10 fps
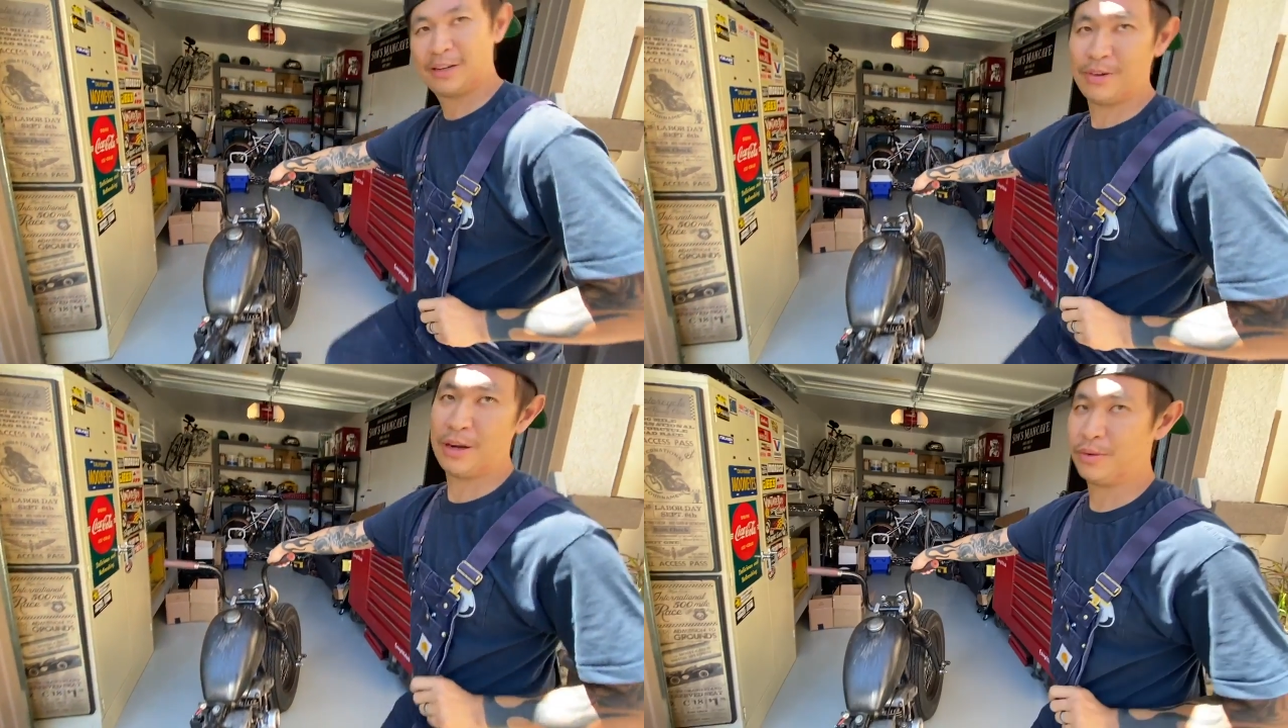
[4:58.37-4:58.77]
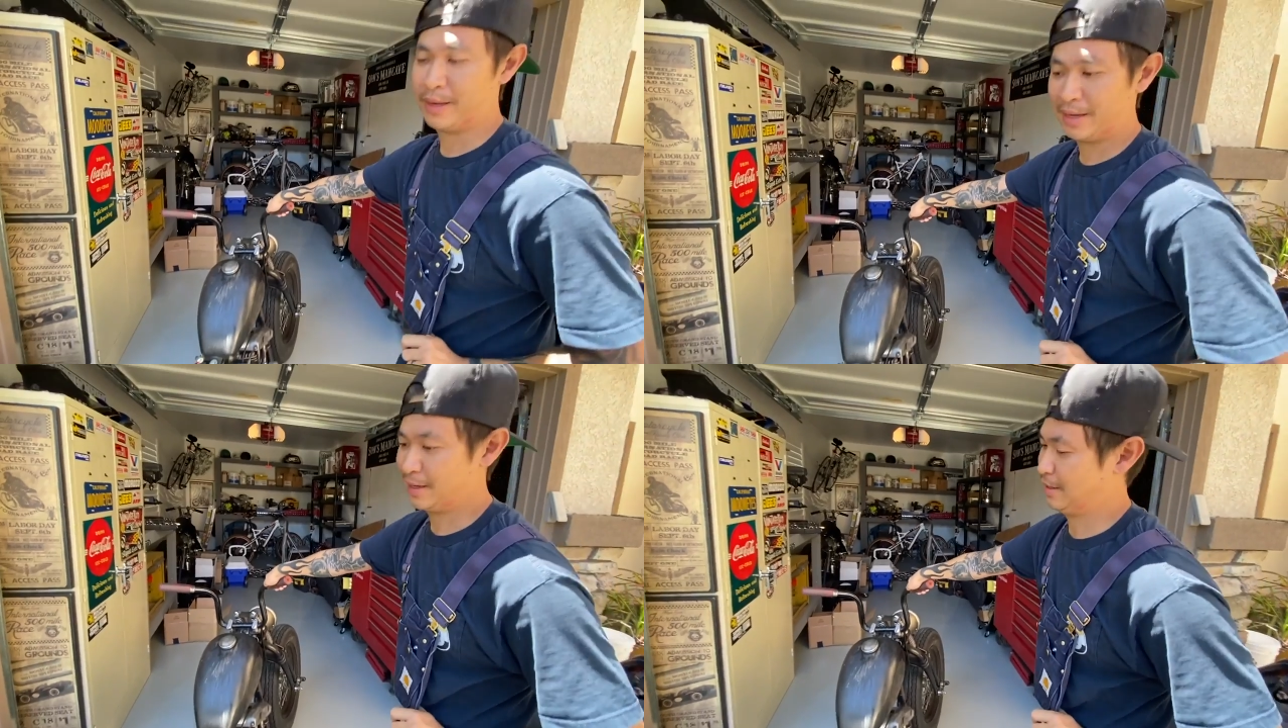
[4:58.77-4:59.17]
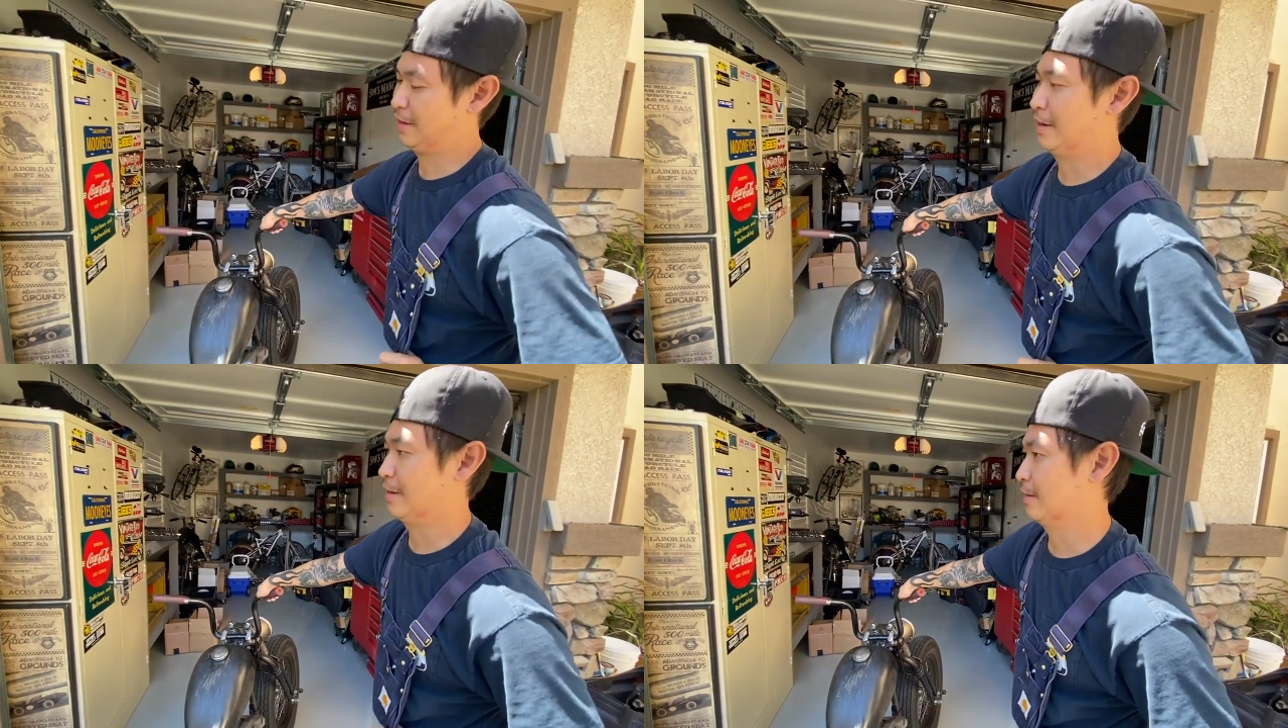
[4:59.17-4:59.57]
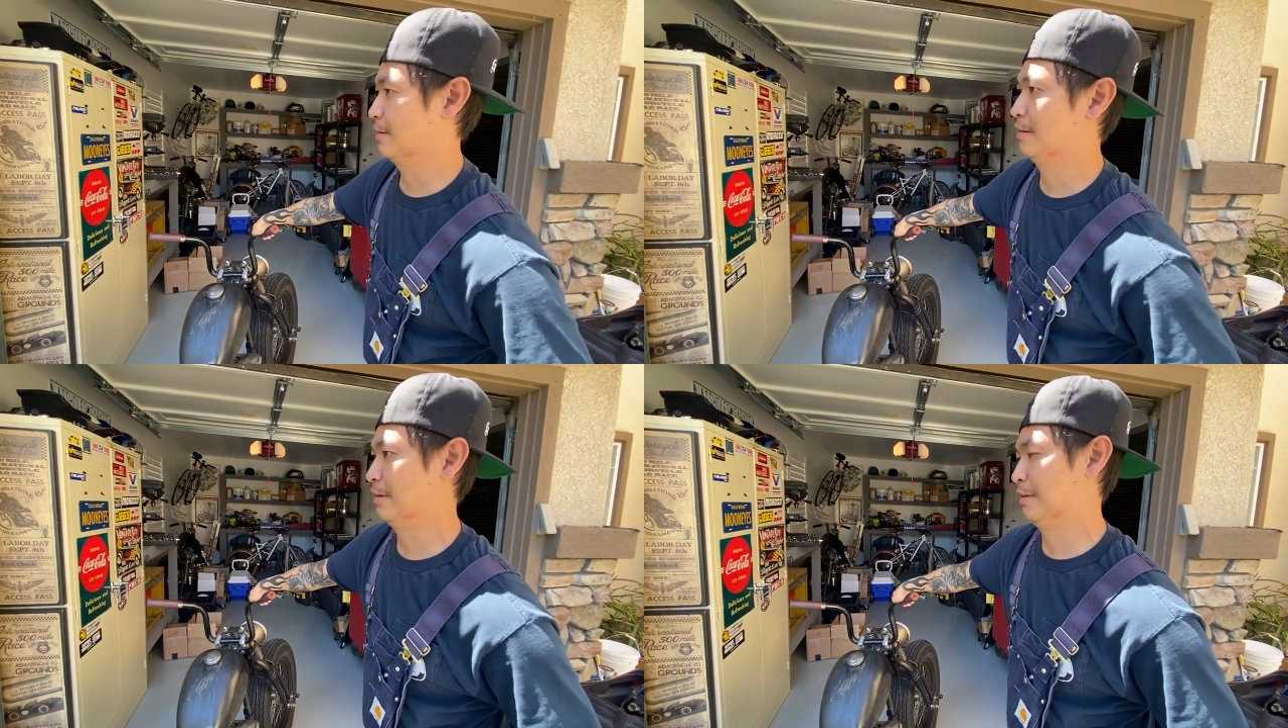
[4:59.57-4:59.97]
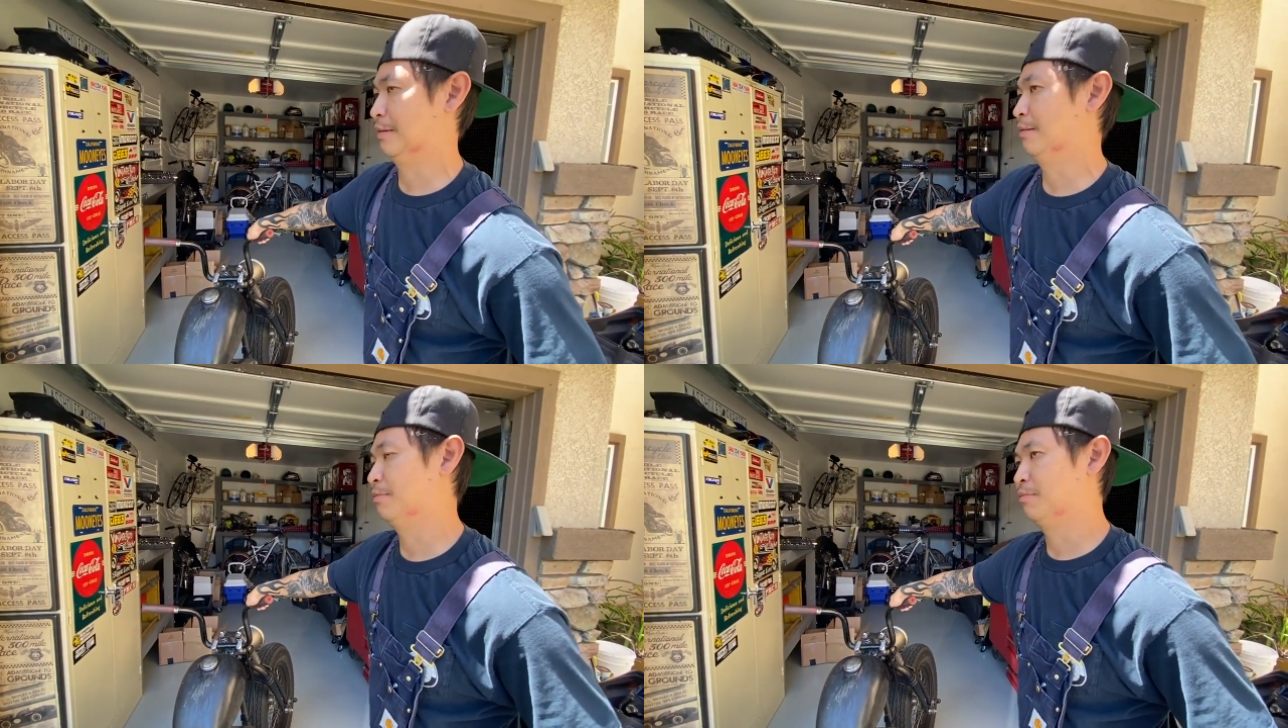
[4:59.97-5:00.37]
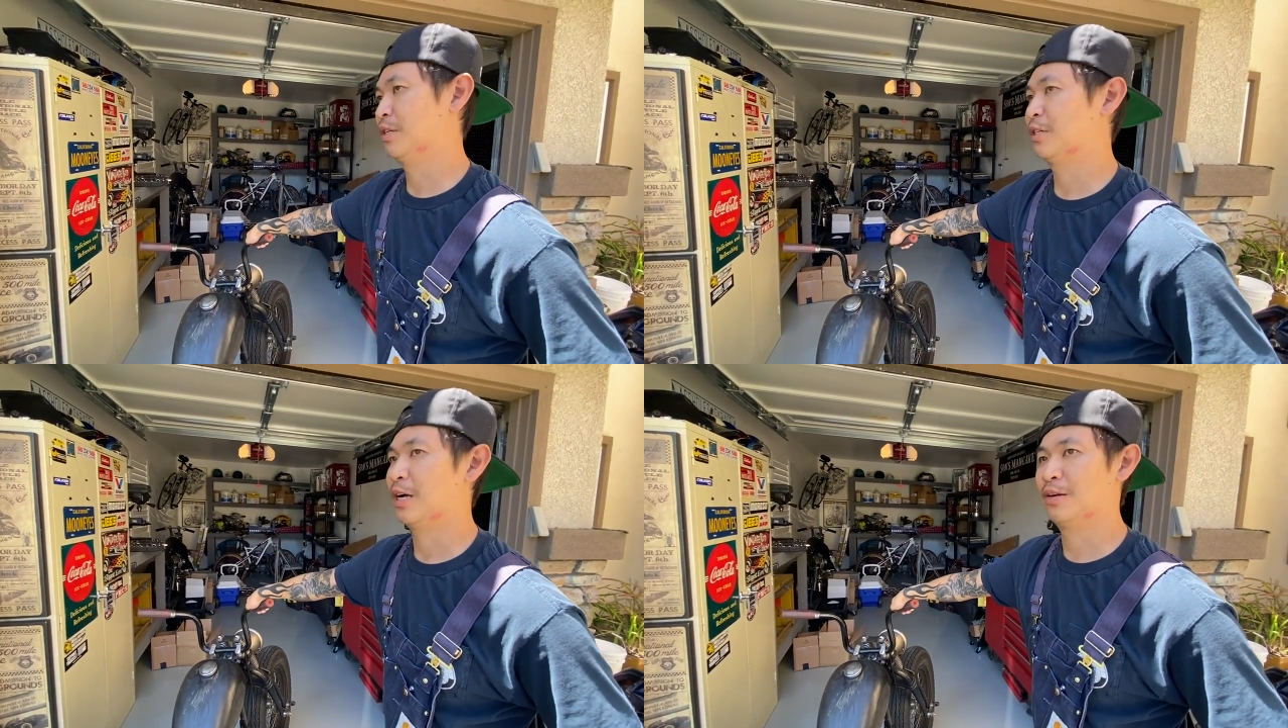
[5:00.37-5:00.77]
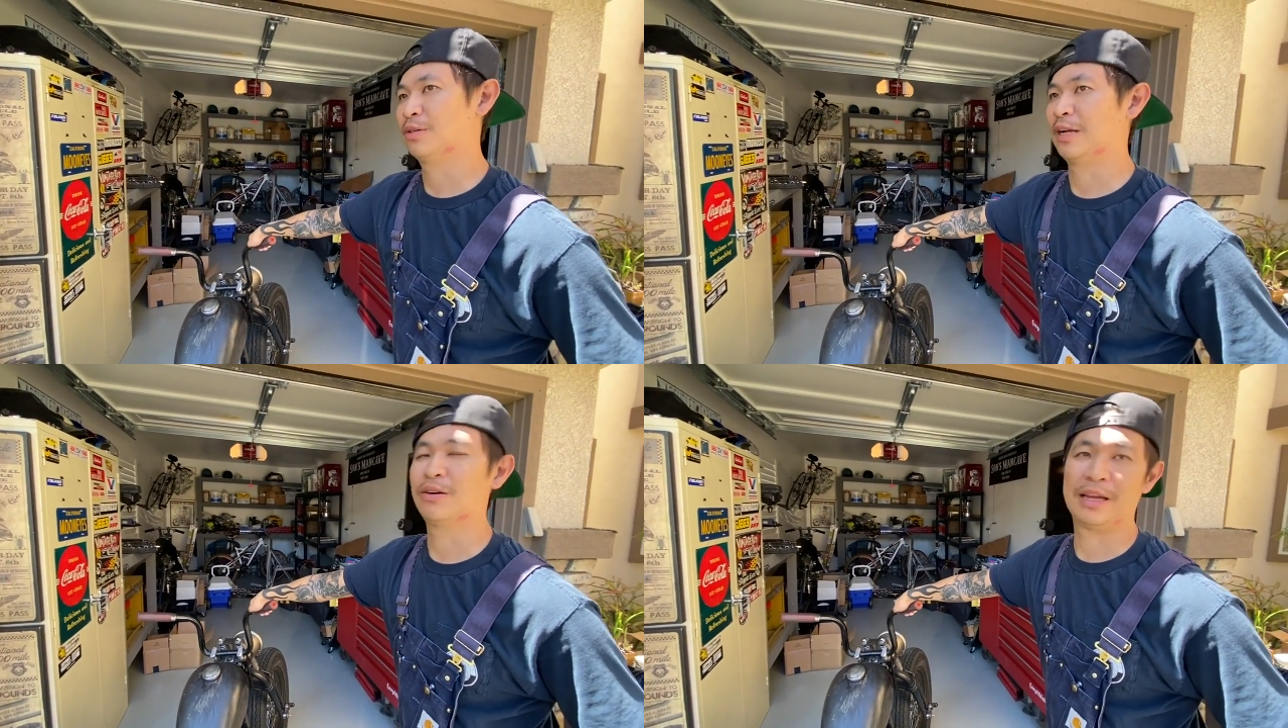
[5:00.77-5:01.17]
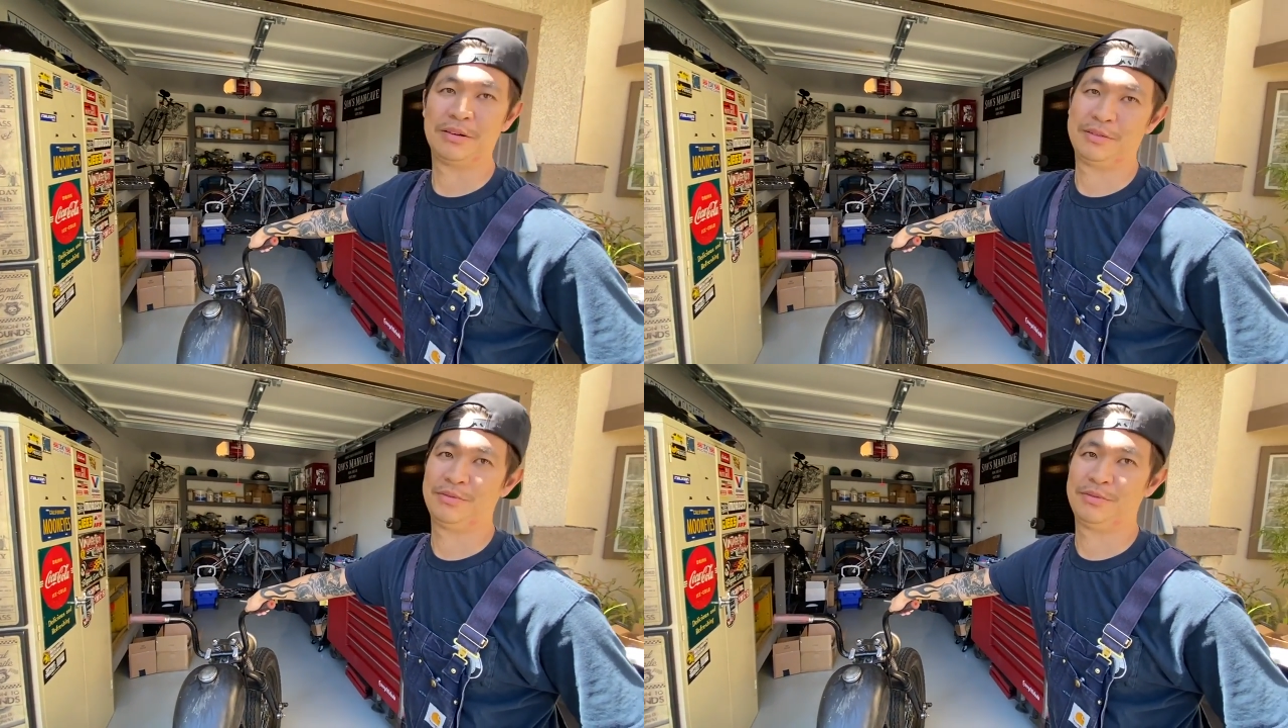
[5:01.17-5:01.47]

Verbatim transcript: right away, and me and Johnny were like, okay,